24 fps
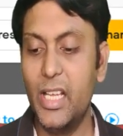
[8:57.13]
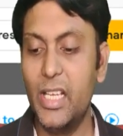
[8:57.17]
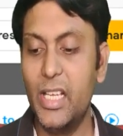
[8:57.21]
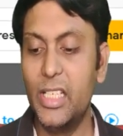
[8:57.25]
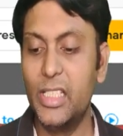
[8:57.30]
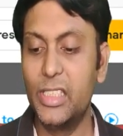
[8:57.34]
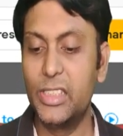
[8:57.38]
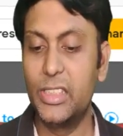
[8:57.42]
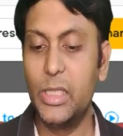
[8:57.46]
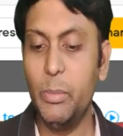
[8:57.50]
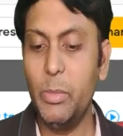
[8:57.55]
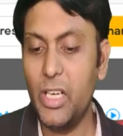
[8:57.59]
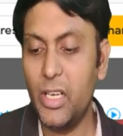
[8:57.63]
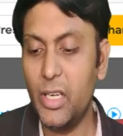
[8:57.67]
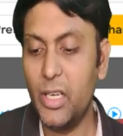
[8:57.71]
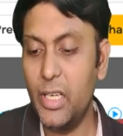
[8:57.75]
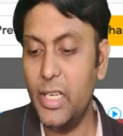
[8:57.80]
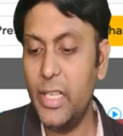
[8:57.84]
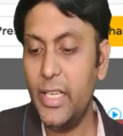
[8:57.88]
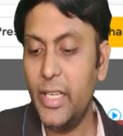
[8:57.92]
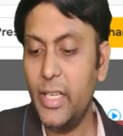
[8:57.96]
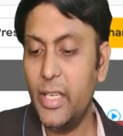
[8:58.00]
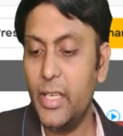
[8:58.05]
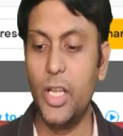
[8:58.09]

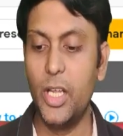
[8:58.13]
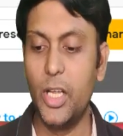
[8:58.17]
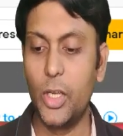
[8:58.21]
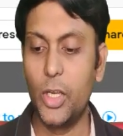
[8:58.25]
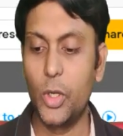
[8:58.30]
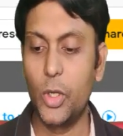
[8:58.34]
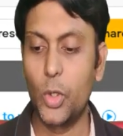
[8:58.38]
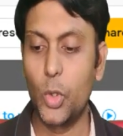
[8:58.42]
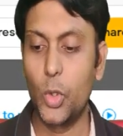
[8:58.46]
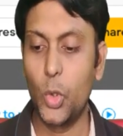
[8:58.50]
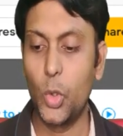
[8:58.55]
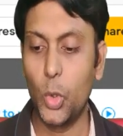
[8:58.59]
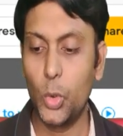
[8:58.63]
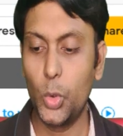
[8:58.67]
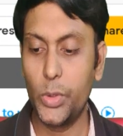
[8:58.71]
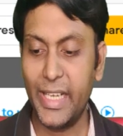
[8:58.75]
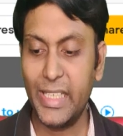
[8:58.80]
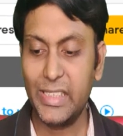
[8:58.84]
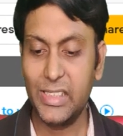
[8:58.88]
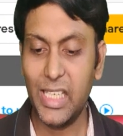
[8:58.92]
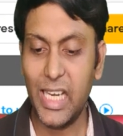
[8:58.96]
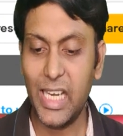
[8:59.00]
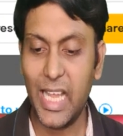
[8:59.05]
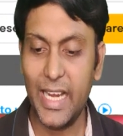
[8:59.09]
Similarly, go to the
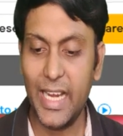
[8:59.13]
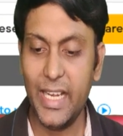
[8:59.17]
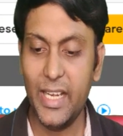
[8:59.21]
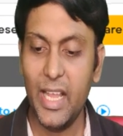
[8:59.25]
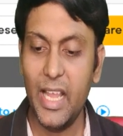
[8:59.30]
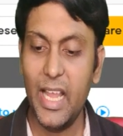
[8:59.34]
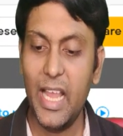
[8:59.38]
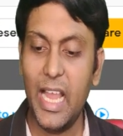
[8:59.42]
next slide,